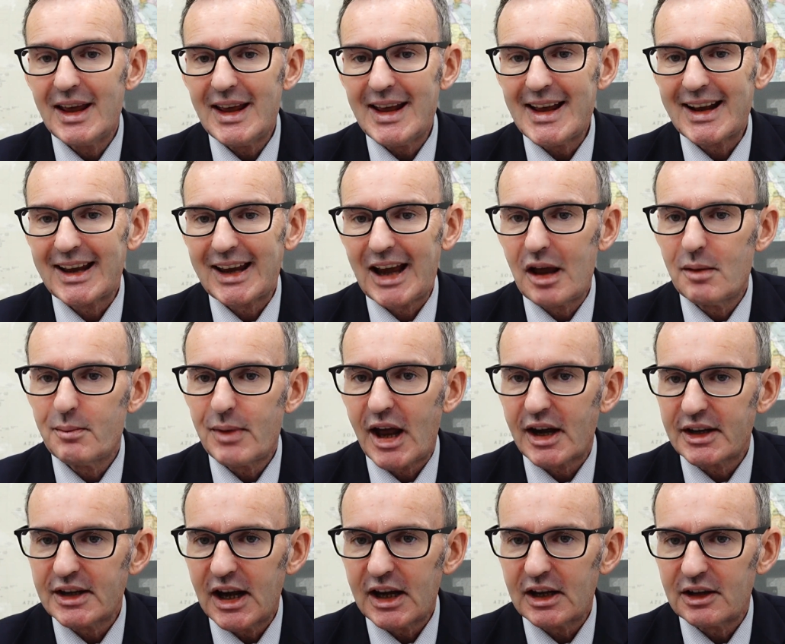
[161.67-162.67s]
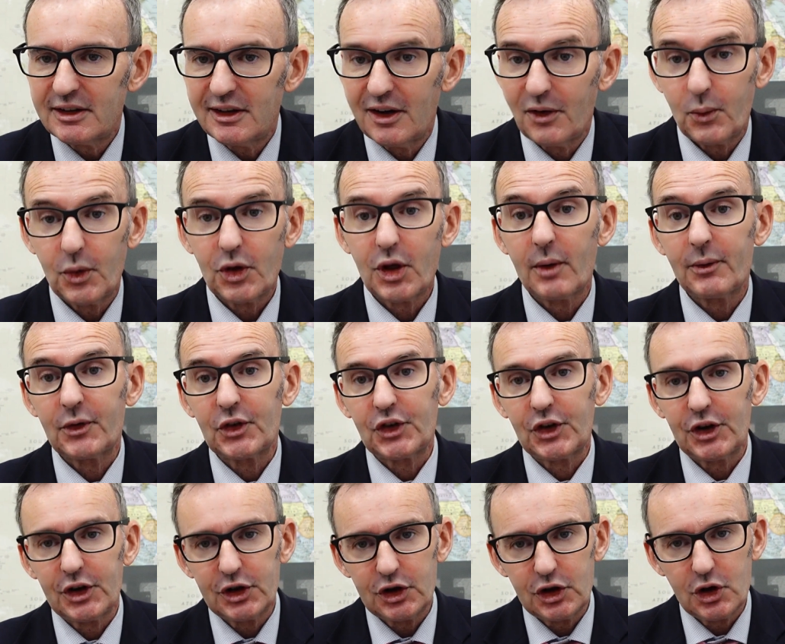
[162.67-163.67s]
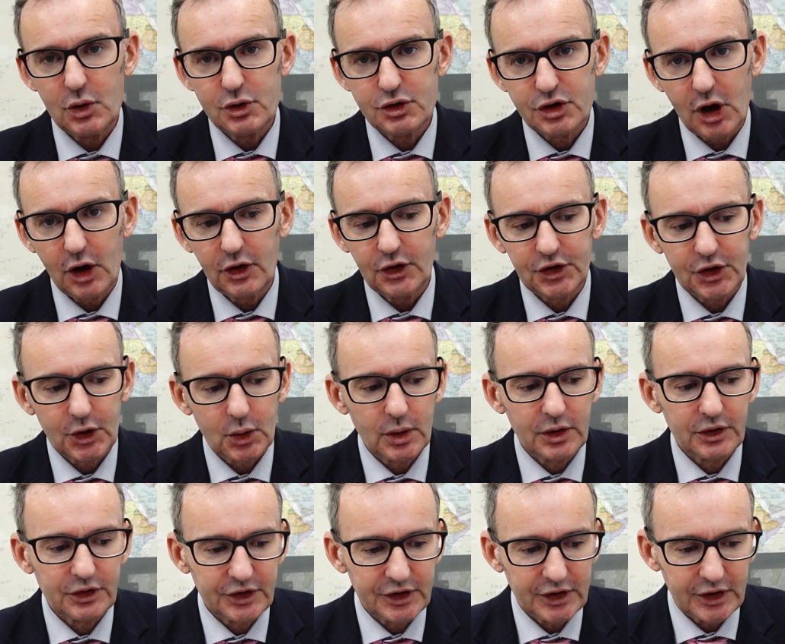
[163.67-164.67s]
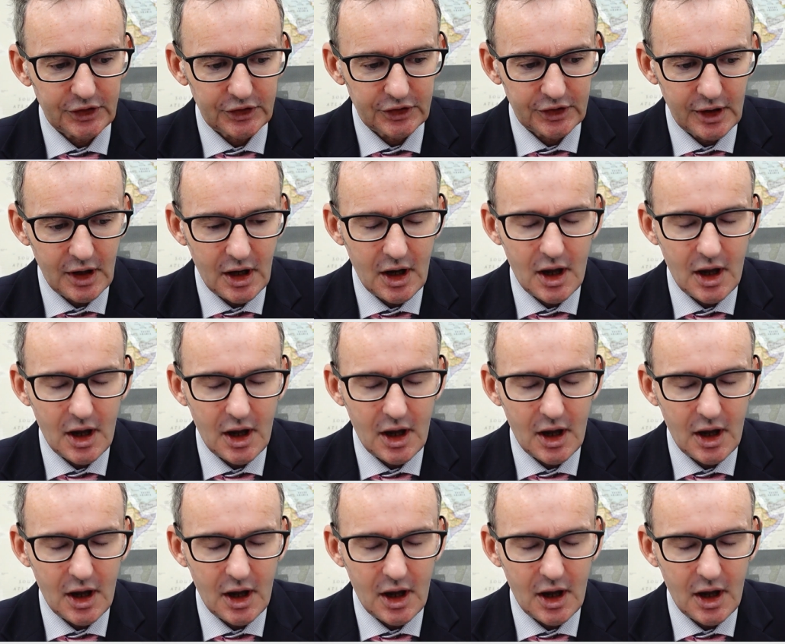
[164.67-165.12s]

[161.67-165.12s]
it came back negative with obviously huge consequences.